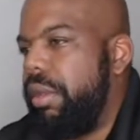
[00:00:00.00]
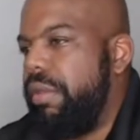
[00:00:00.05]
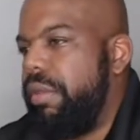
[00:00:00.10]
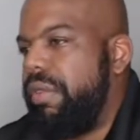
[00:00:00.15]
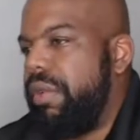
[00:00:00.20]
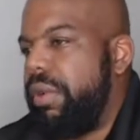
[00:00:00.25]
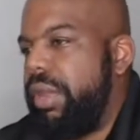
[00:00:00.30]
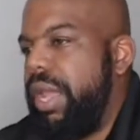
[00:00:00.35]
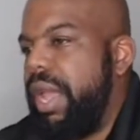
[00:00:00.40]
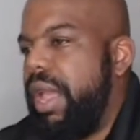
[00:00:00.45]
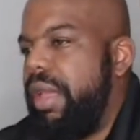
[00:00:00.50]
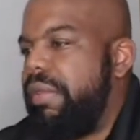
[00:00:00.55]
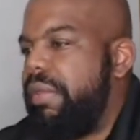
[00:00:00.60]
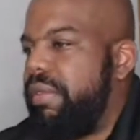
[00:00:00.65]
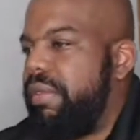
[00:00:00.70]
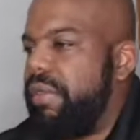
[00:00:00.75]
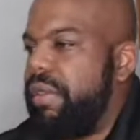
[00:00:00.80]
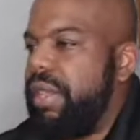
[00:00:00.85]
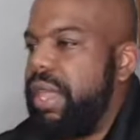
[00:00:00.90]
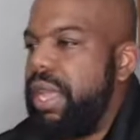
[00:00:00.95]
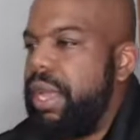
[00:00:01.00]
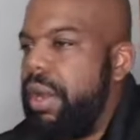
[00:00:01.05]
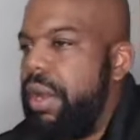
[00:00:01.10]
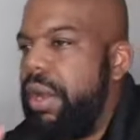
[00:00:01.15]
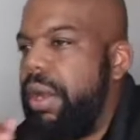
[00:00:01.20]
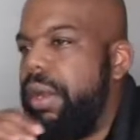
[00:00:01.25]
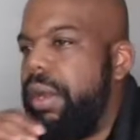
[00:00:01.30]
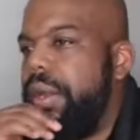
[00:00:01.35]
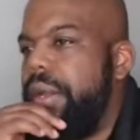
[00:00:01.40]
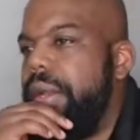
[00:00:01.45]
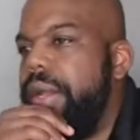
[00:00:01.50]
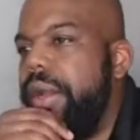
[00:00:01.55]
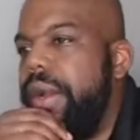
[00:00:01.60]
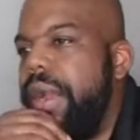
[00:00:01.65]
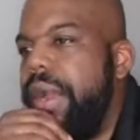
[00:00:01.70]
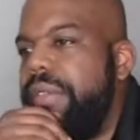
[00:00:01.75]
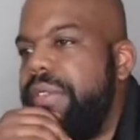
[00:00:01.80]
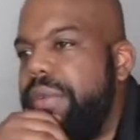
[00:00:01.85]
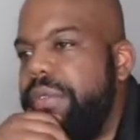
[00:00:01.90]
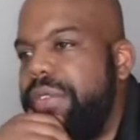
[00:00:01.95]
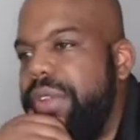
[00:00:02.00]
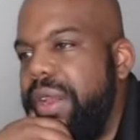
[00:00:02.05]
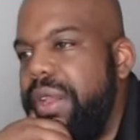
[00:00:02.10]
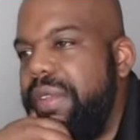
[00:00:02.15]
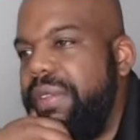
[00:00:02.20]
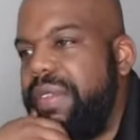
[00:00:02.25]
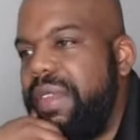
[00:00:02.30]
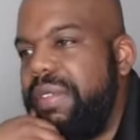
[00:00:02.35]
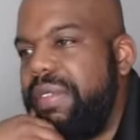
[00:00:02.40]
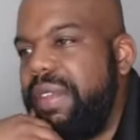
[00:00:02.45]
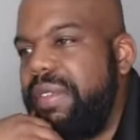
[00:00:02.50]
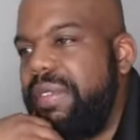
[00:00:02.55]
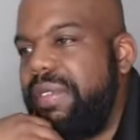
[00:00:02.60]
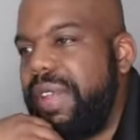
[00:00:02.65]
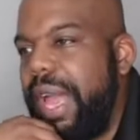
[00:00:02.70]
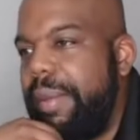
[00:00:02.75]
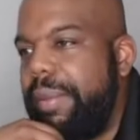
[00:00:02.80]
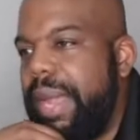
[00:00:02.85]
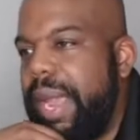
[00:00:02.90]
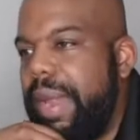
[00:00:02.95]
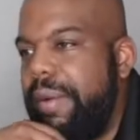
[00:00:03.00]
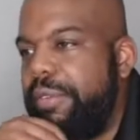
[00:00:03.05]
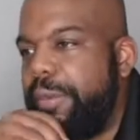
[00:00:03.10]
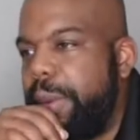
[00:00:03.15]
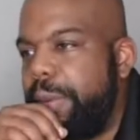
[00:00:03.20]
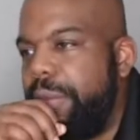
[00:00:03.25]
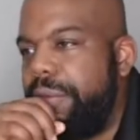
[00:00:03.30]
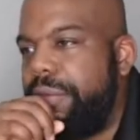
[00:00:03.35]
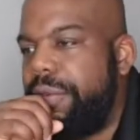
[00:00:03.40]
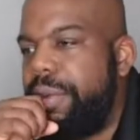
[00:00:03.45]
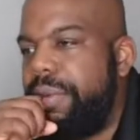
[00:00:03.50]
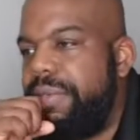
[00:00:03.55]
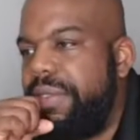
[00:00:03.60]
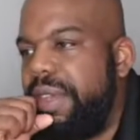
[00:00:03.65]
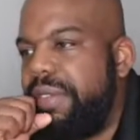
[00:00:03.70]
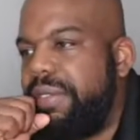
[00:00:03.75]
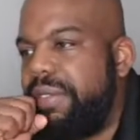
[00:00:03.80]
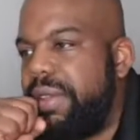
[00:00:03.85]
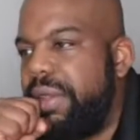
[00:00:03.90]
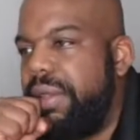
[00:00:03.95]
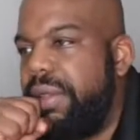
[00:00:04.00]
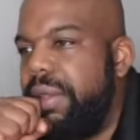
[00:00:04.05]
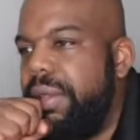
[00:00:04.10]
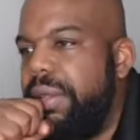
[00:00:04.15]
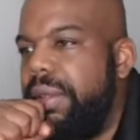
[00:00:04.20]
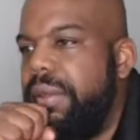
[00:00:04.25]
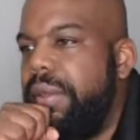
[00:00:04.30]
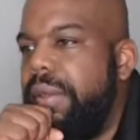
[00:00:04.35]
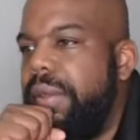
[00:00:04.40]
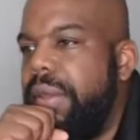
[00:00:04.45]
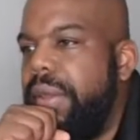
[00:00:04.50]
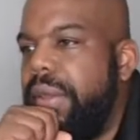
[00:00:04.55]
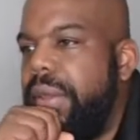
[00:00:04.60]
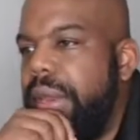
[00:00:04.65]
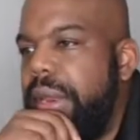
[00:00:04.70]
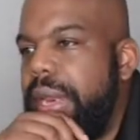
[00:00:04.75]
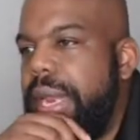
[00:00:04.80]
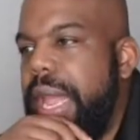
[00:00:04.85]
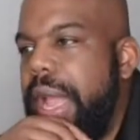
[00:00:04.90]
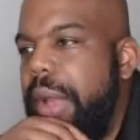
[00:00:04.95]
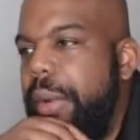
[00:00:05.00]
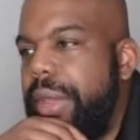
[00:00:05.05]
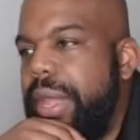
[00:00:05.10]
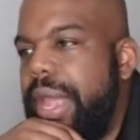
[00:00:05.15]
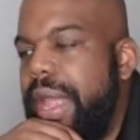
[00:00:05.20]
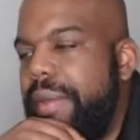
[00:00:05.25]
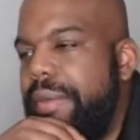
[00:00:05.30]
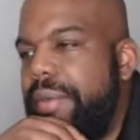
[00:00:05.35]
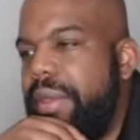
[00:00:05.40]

So yes, they are. All right. So Chili says they stopped average people from investing. Now we have